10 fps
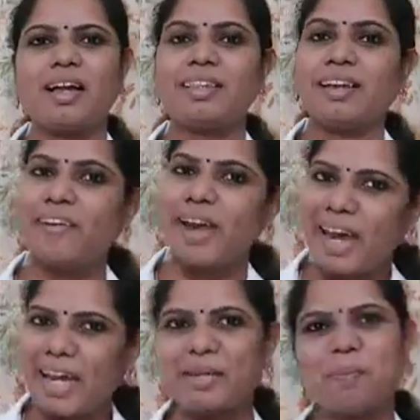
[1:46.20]
There are
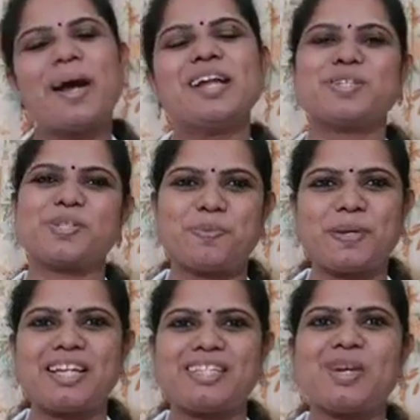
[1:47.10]
8 parts of
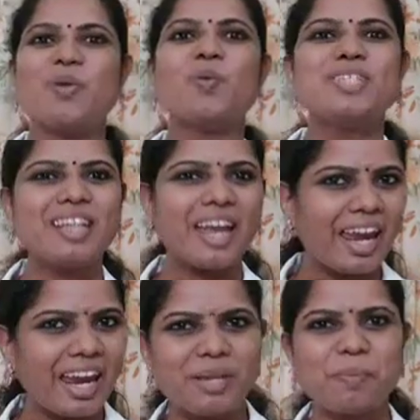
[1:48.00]
speech. Which are
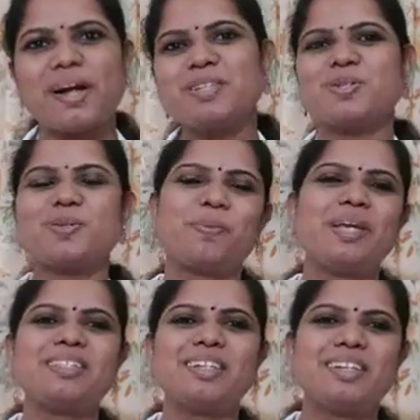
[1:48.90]
the 8 parts of
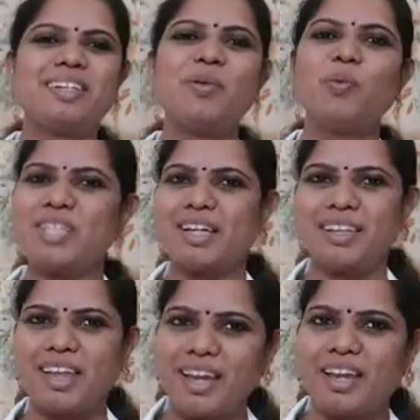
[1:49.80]
speech, children? Which are
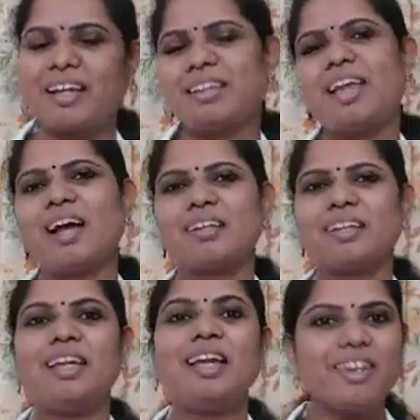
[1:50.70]
they? They are
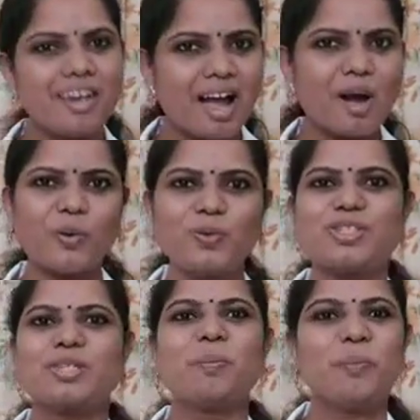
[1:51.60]
the
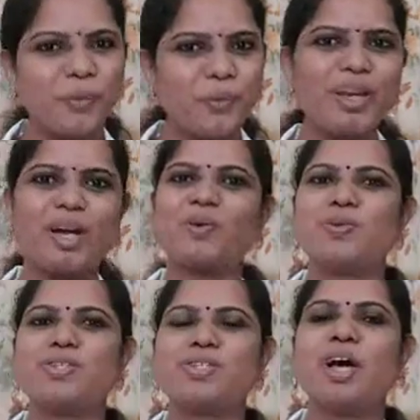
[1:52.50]
nouns,
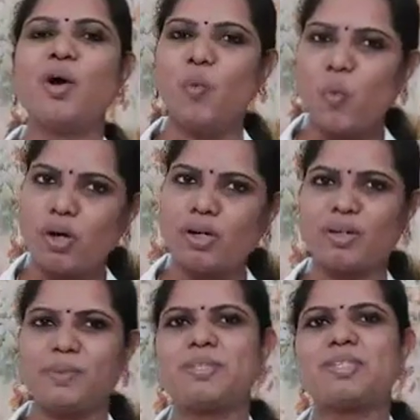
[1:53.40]
pronouns,
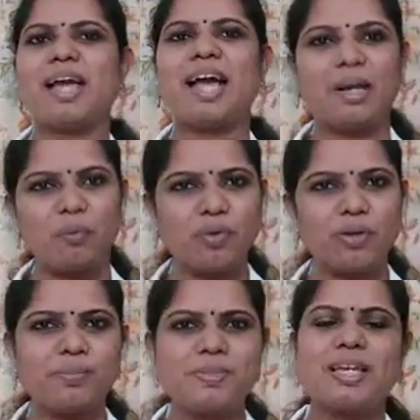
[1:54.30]
verbs,
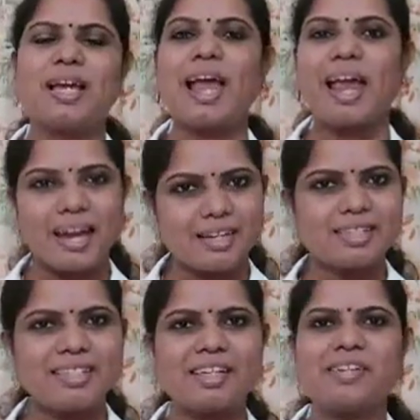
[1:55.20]
adverbs,
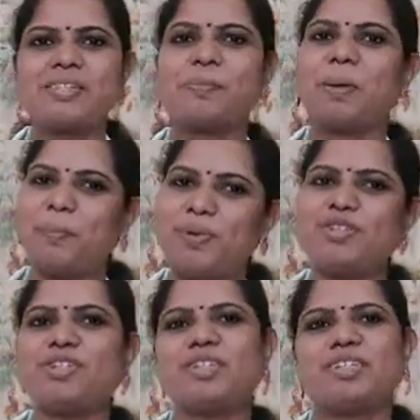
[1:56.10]
adjectives,
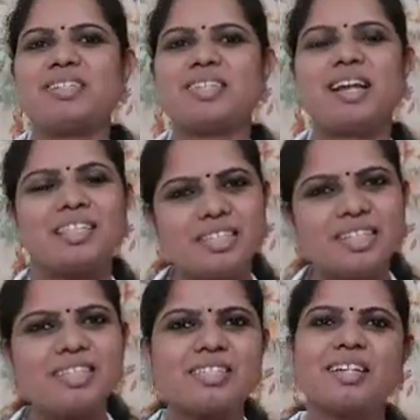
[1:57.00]
prepositions,
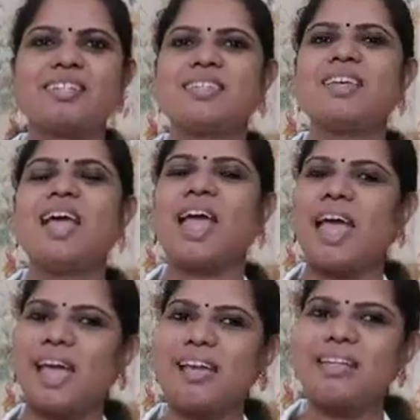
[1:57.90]
conjunctions
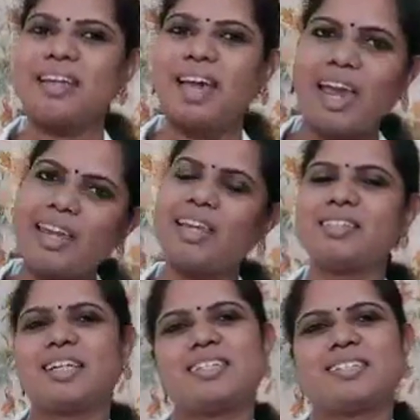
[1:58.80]
and
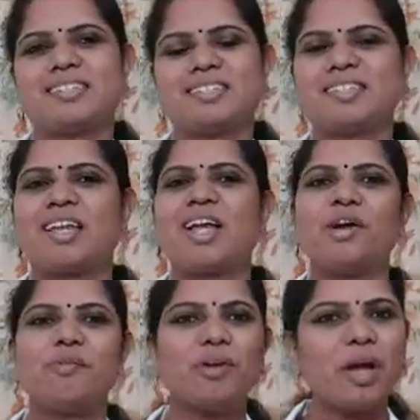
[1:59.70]
interjections.
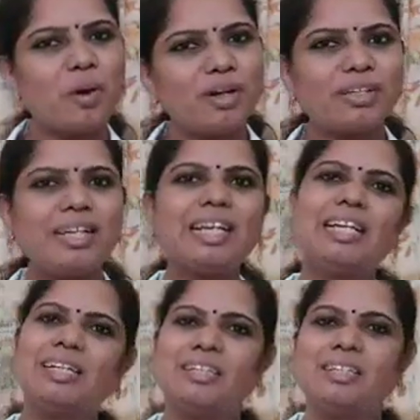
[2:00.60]
We have already
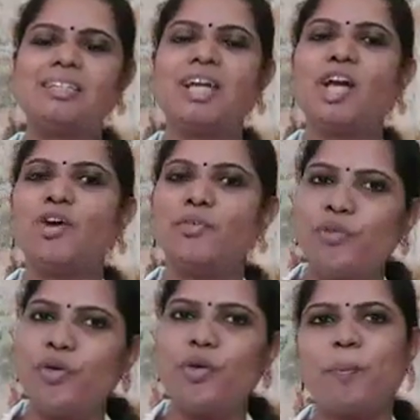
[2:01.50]
learned
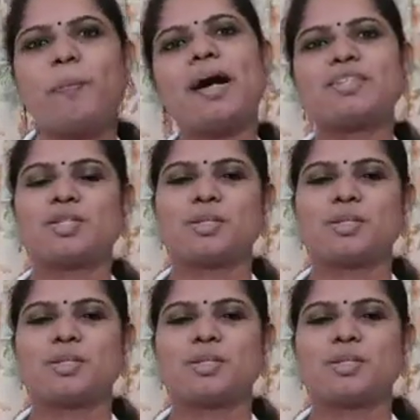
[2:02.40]
4 parts